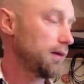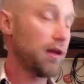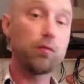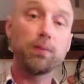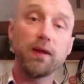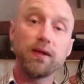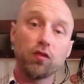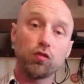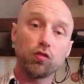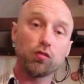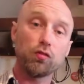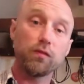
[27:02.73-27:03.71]
let's play
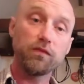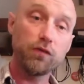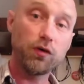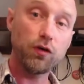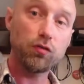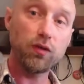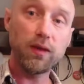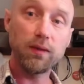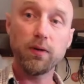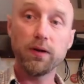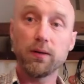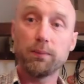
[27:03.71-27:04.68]
this first
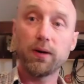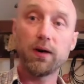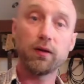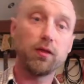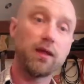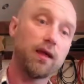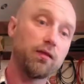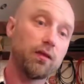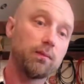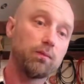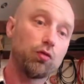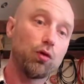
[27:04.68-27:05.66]
E minor bar
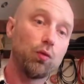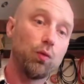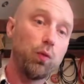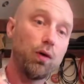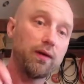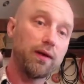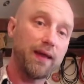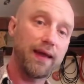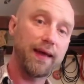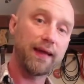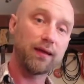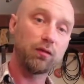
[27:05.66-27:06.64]
together. So 1
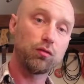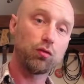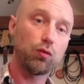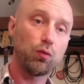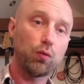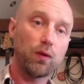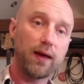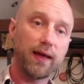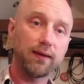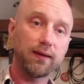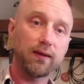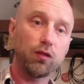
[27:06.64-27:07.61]
and 2
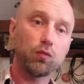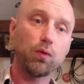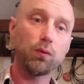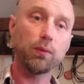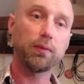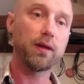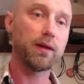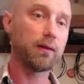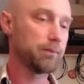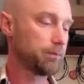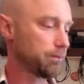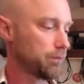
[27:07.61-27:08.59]
and is what we're playing.
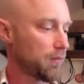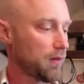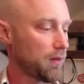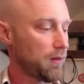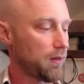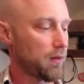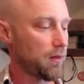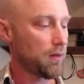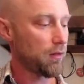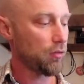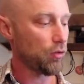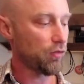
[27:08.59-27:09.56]

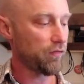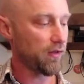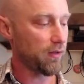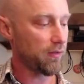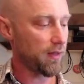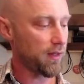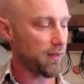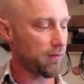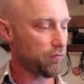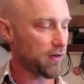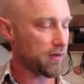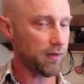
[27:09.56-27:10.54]
So finger
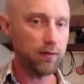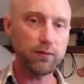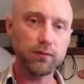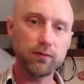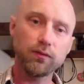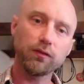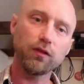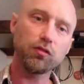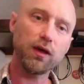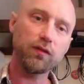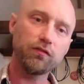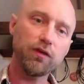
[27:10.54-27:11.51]
there, ready? On the
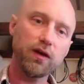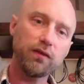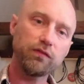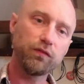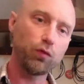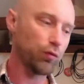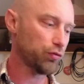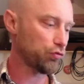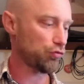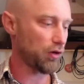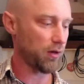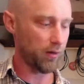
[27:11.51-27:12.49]
2nd fret, 4th
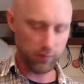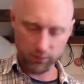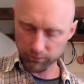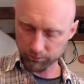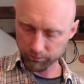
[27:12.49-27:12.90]
string.